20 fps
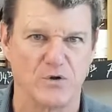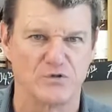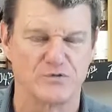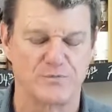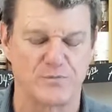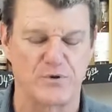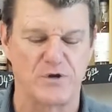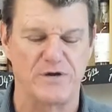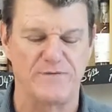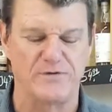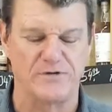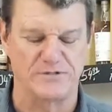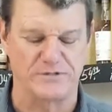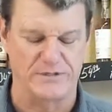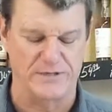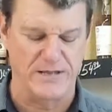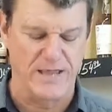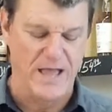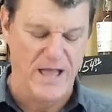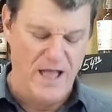
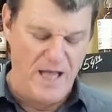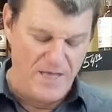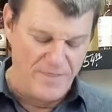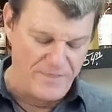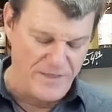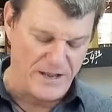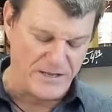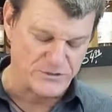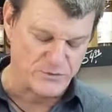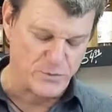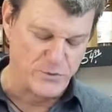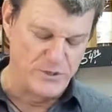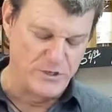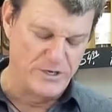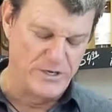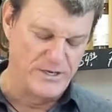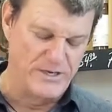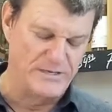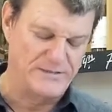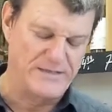previously. That's where you're going
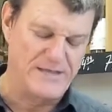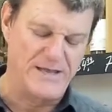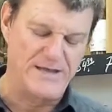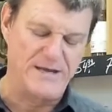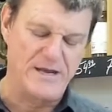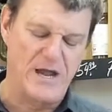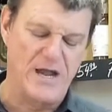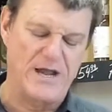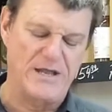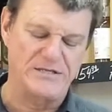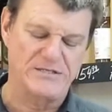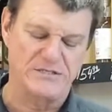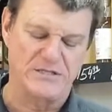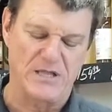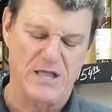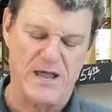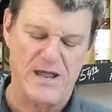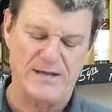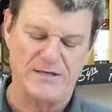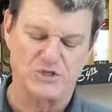to get that nice,
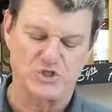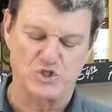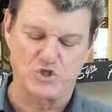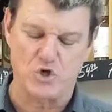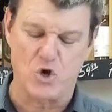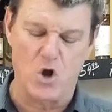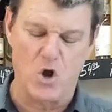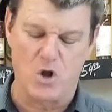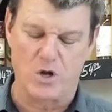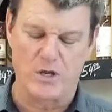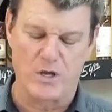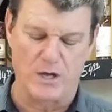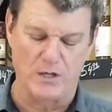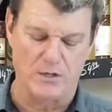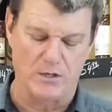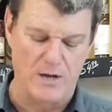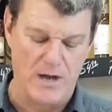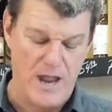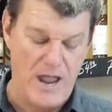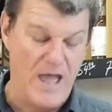light straw
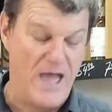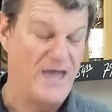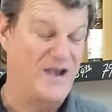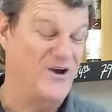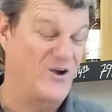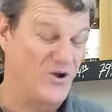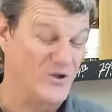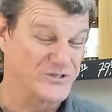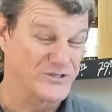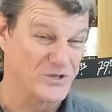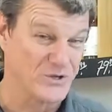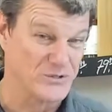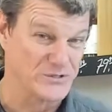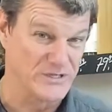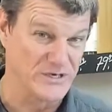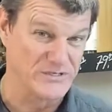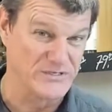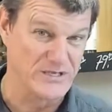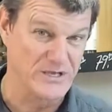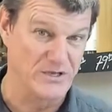color. And it also is going
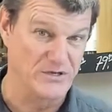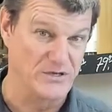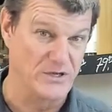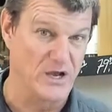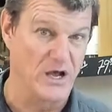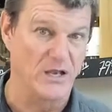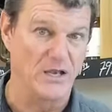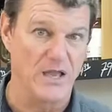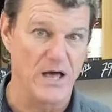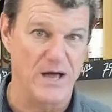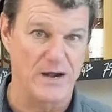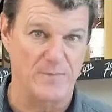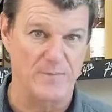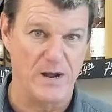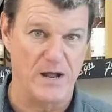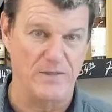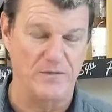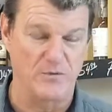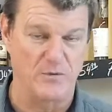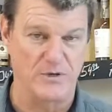to tell you a lot
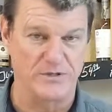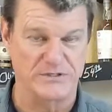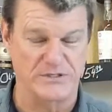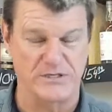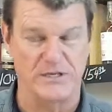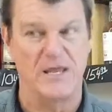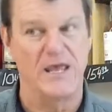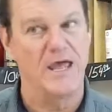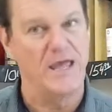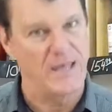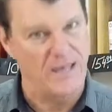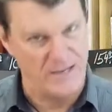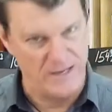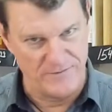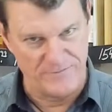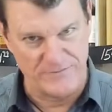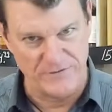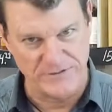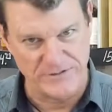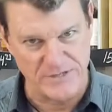about the whiskey if
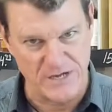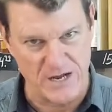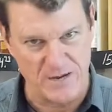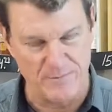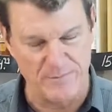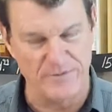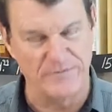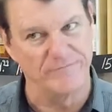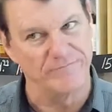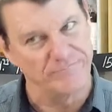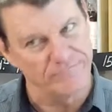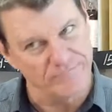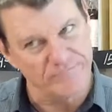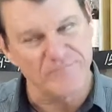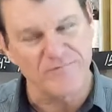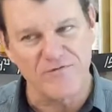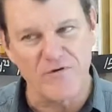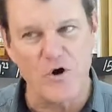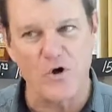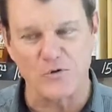it's not been
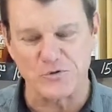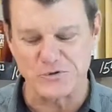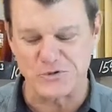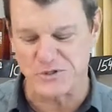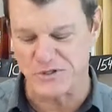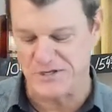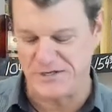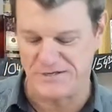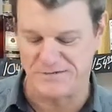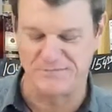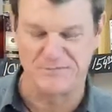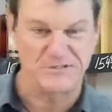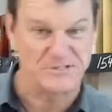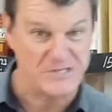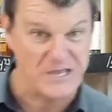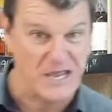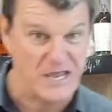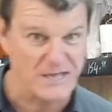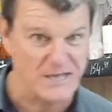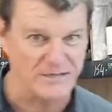falsely and
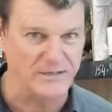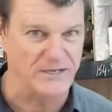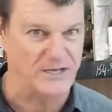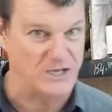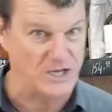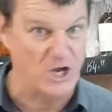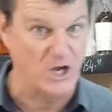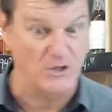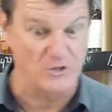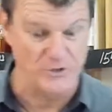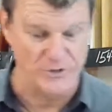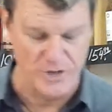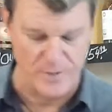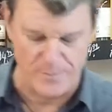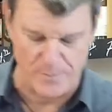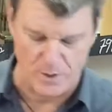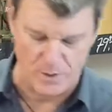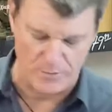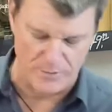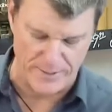sadly colored up
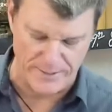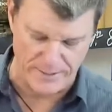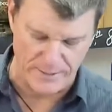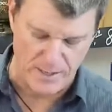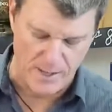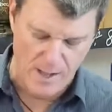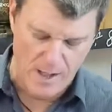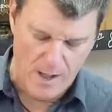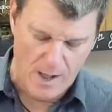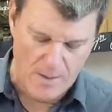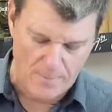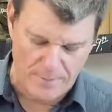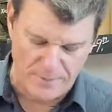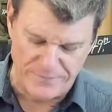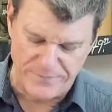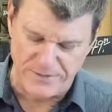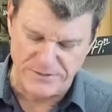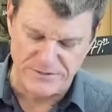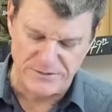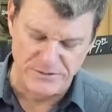already. But
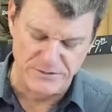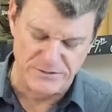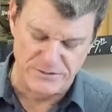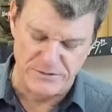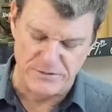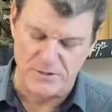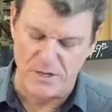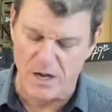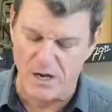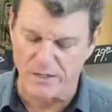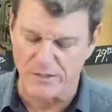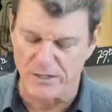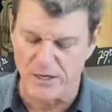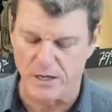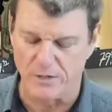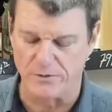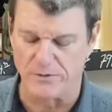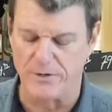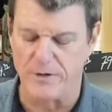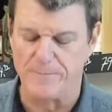this is
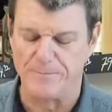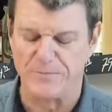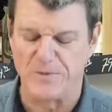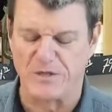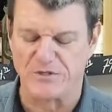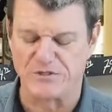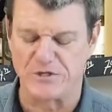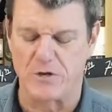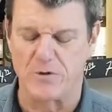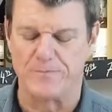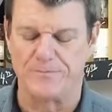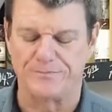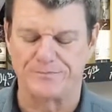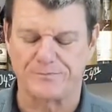non-colored. So